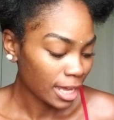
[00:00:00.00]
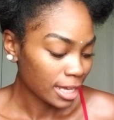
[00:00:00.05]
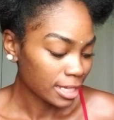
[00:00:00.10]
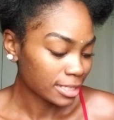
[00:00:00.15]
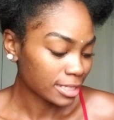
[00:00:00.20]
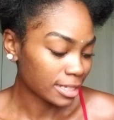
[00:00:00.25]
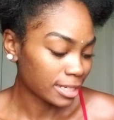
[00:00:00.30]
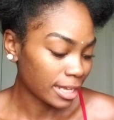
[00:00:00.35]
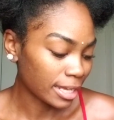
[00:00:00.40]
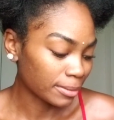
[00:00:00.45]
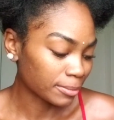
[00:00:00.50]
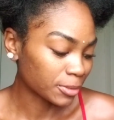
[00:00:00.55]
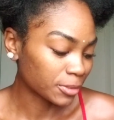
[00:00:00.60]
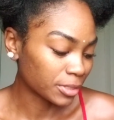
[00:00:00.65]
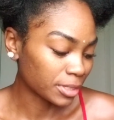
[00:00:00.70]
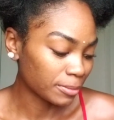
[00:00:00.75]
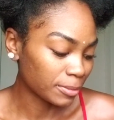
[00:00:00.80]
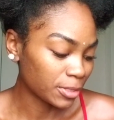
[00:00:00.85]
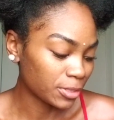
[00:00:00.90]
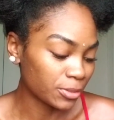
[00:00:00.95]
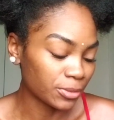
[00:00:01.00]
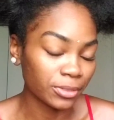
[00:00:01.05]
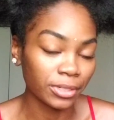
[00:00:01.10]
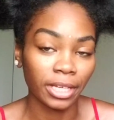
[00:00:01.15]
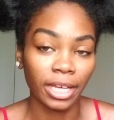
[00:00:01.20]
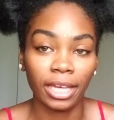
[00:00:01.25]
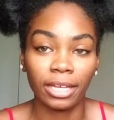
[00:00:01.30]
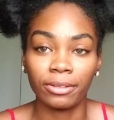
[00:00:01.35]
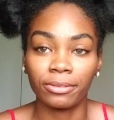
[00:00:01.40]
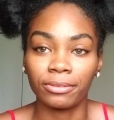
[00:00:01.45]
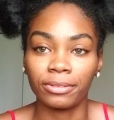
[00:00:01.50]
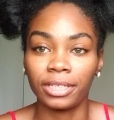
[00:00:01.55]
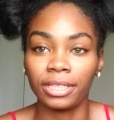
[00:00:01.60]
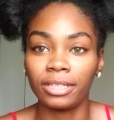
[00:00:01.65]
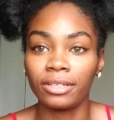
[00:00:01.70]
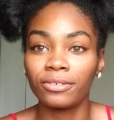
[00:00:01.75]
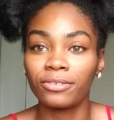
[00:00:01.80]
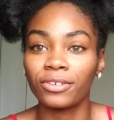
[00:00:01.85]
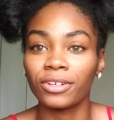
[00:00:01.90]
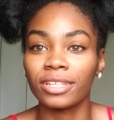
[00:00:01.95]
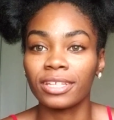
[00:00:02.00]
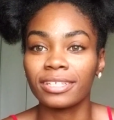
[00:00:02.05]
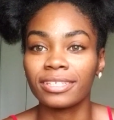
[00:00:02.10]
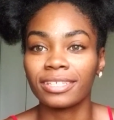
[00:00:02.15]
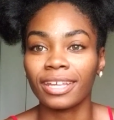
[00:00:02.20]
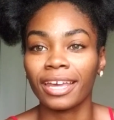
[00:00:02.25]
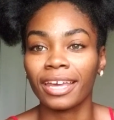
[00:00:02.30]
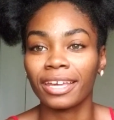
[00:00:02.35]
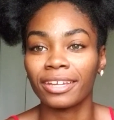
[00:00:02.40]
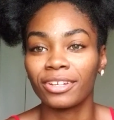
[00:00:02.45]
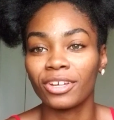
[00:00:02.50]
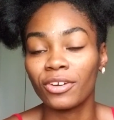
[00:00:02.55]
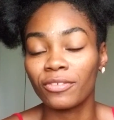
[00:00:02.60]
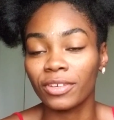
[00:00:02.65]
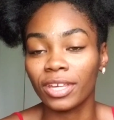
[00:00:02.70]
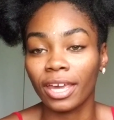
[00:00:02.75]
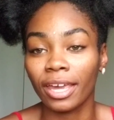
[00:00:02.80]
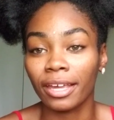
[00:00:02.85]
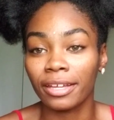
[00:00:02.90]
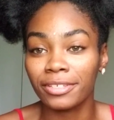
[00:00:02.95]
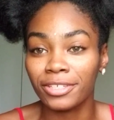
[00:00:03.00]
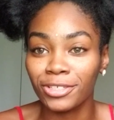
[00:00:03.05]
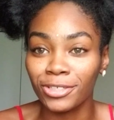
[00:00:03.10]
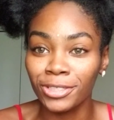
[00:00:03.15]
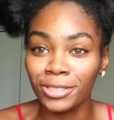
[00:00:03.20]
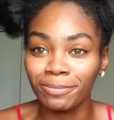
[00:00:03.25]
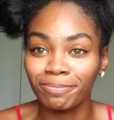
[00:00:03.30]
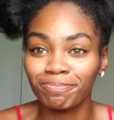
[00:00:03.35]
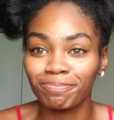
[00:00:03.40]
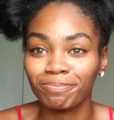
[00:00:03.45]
Today I'm going to be doing a reading for the sign of Cancer.